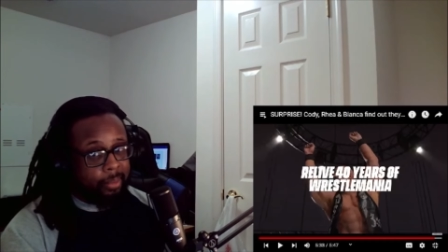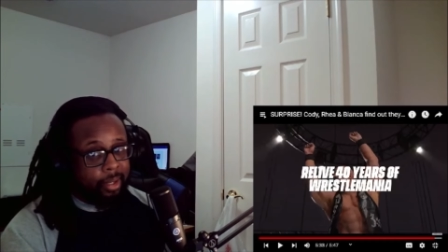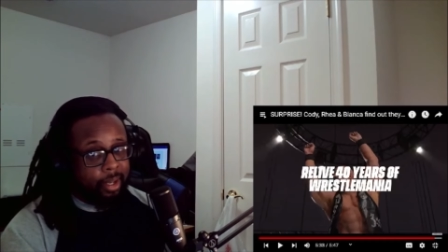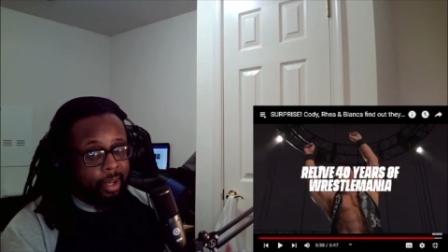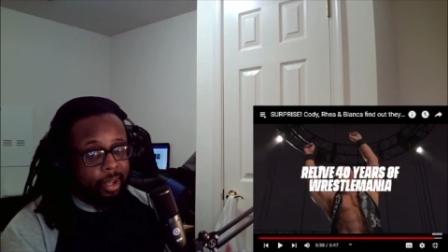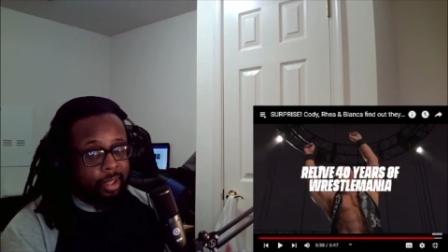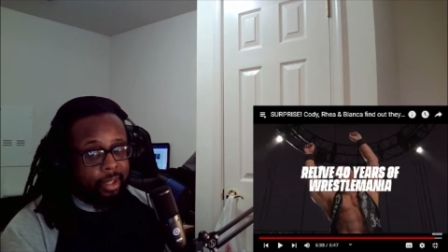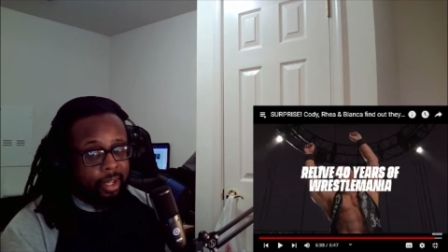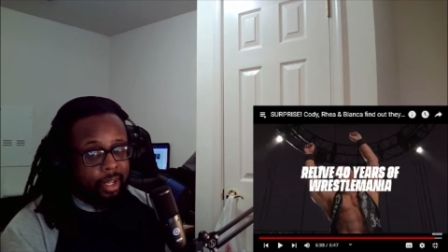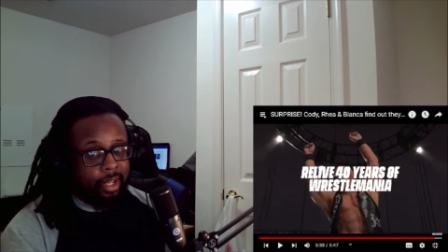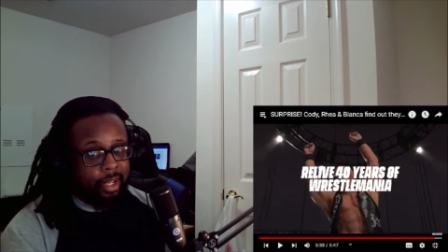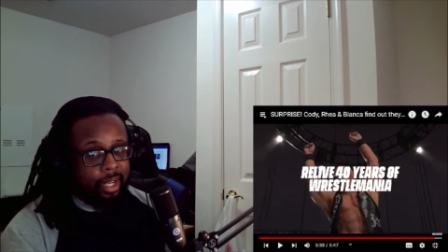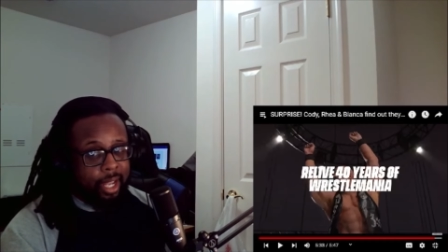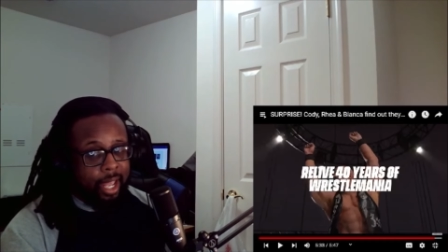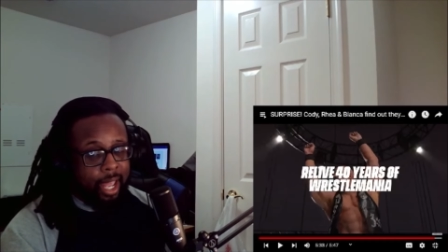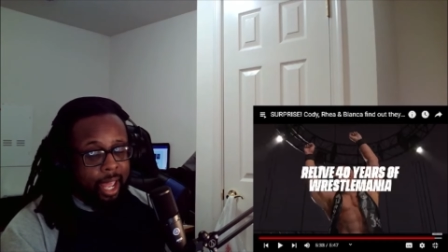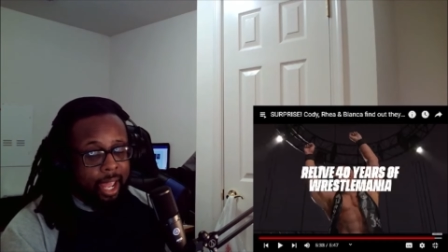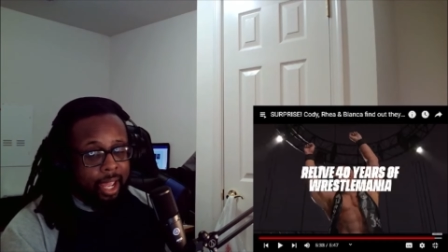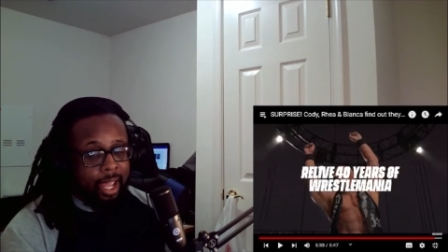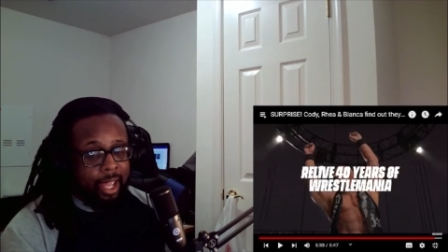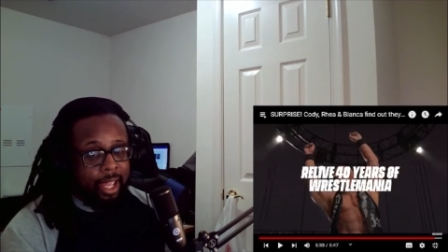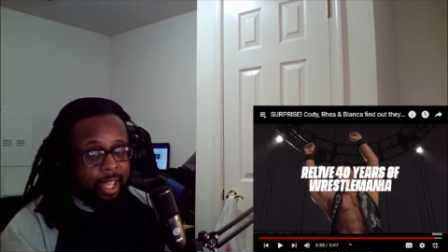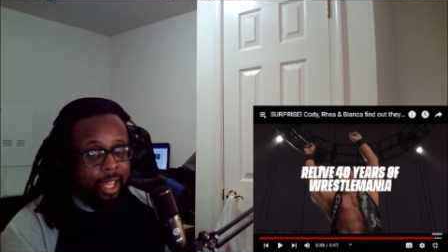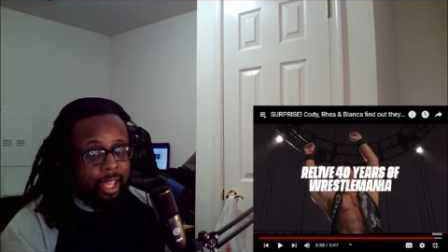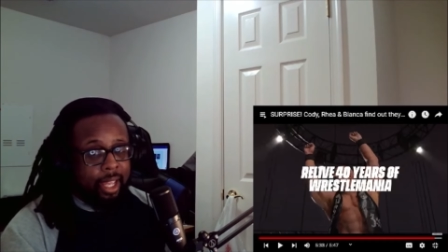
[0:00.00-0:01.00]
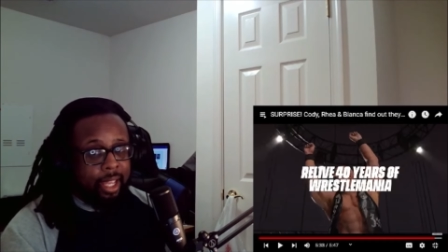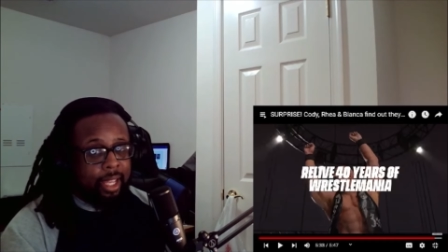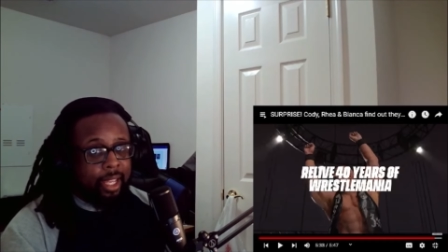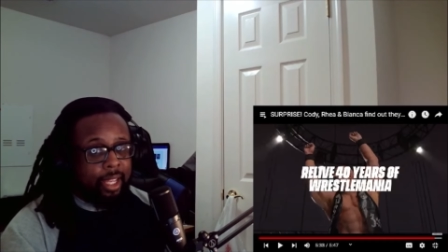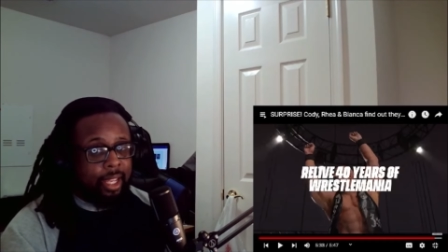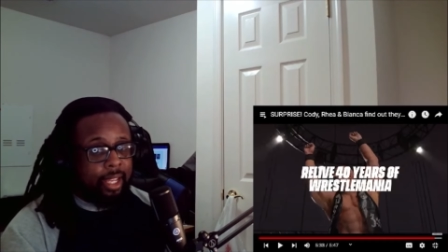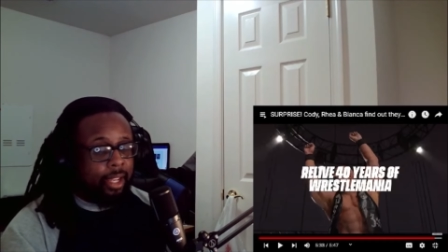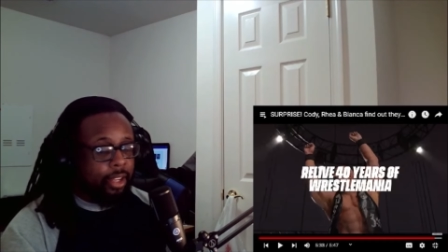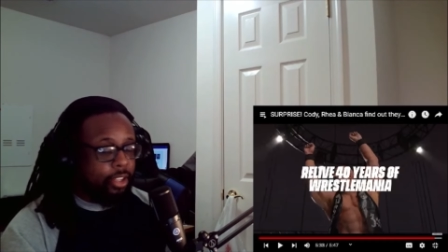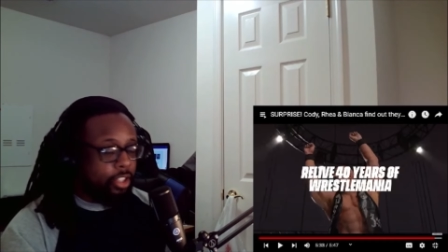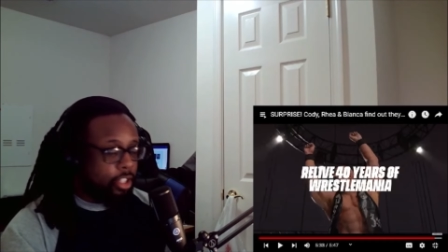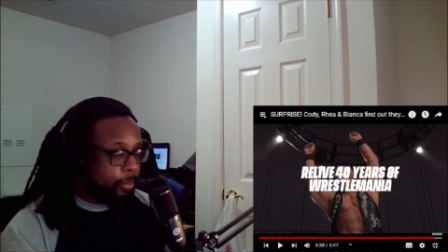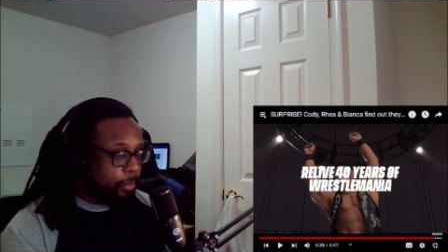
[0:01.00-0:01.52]
Other than that,
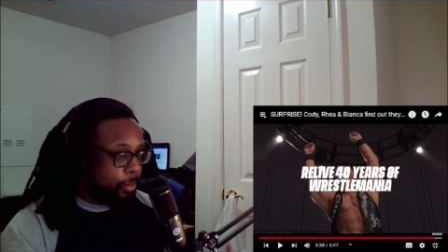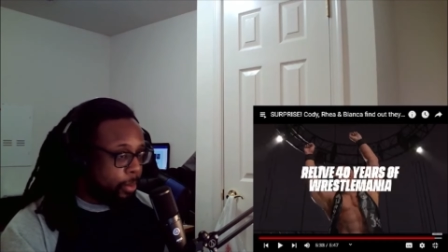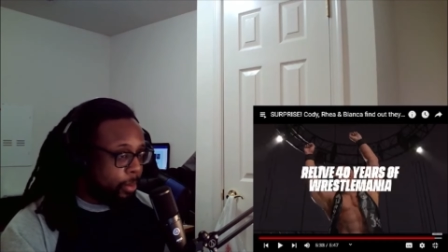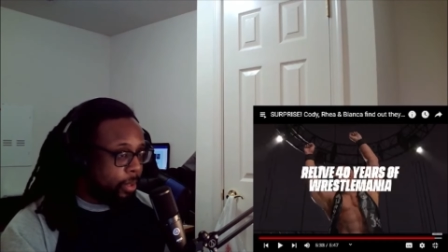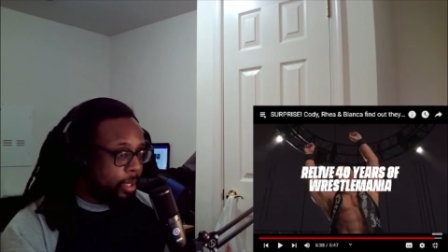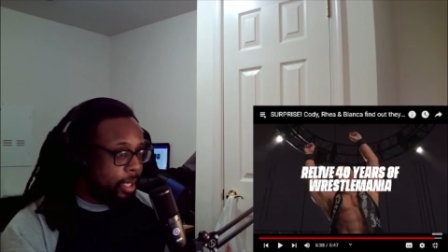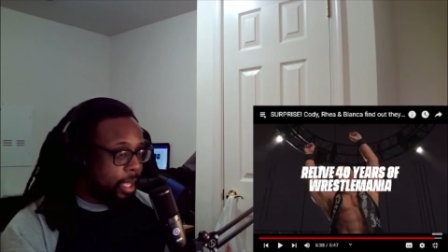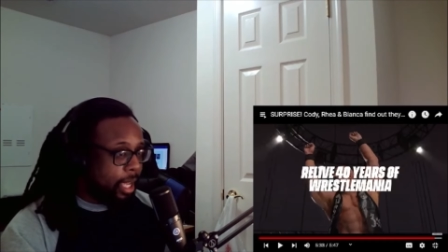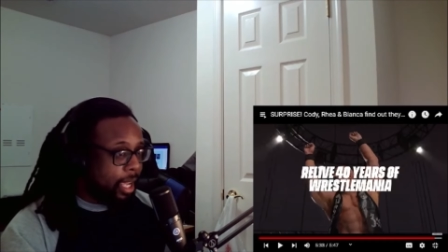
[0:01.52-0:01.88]
it's your boy,